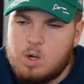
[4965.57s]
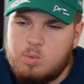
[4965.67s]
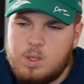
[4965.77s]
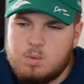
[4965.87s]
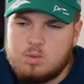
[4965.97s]

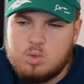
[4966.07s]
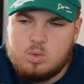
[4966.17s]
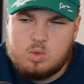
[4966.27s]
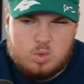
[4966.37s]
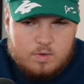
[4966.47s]
We will do
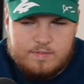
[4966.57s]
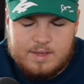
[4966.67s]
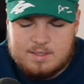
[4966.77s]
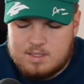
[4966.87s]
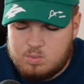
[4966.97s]
two
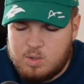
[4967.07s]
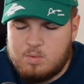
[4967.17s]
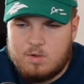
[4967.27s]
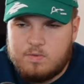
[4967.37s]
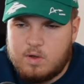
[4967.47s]
things. We
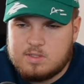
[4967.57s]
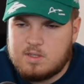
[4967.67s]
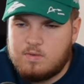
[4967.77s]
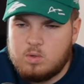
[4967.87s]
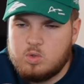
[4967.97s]
will first
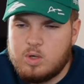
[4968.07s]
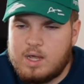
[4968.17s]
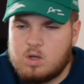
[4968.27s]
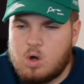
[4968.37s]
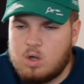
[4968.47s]
of all do a
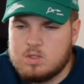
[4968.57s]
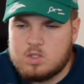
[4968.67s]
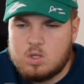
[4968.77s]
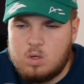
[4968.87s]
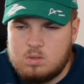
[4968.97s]

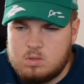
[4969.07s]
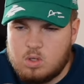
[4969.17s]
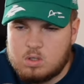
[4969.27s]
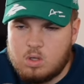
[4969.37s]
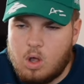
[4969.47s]

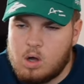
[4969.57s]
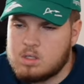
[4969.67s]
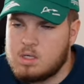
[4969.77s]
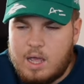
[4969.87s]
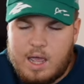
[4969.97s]

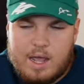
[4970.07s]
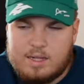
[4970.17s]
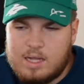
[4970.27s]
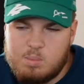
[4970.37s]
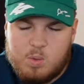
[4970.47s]
console.log, and
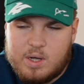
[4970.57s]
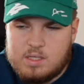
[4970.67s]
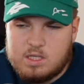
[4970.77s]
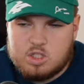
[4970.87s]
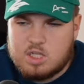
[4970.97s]
let me right
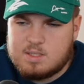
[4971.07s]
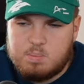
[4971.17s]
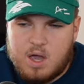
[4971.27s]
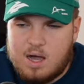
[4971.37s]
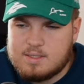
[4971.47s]
here just
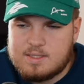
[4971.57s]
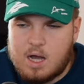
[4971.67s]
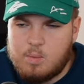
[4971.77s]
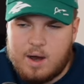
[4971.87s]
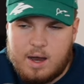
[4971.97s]
pass
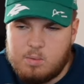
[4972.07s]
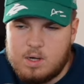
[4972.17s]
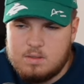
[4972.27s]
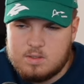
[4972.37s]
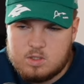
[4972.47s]
our
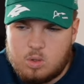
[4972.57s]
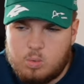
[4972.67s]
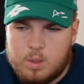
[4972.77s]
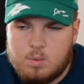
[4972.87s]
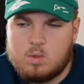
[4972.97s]
error. So
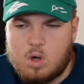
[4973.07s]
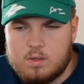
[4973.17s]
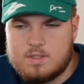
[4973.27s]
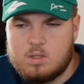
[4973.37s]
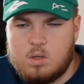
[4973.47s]
we will
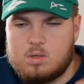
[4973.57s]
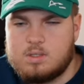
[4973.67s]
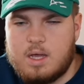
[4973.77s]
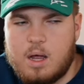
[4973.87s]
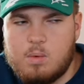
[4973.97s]
console log
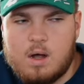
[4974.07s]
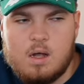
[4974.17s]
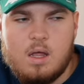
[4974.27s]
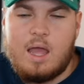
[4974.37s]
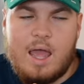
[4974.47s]
the error,
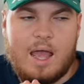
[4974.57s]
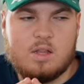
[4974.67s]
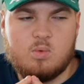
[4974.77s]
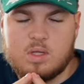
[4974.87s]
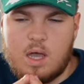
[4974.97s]

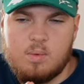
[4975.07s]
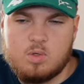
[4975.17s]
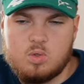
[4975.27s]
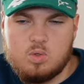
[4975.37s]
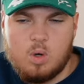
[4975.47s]
and what I
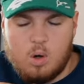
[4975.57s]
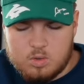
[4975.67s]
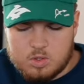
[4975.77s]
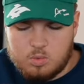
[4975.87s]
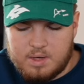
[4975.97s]
want to do
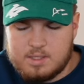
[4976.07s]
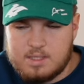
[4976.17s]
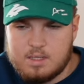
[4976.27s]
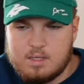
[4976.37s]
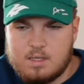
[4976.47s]
also right
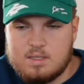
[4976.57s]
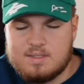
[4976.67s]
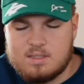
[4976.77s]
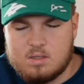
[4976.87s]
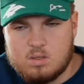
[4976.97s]
here
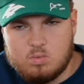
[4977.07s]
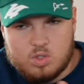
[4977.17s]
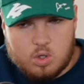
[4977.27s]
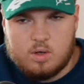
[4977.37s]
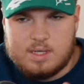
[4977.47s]
is
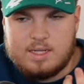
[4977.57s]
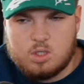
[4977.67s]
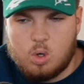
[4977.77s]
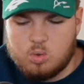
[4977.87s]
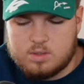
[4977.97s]
return a
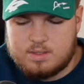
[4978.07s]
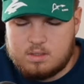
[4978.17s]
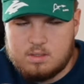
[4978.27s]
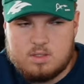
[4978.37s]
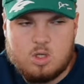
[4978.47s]
toast.
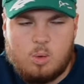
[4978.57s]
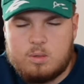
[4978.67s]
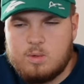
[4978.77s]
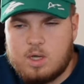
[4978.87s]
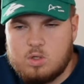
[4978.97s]
So what
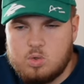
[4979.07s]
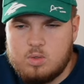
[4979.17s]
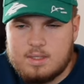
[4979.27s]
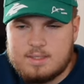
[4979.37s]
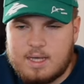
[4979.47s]
we can do
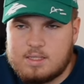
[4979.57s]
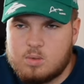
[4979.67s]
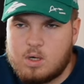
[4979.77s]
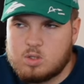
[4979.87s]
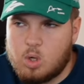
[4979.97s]
is get
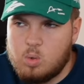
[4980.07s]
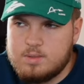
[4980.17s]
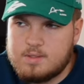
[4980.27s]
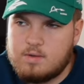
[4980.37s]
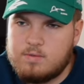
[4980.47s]
our
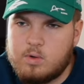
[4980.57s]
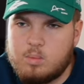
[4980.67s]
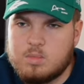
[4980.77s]
toast from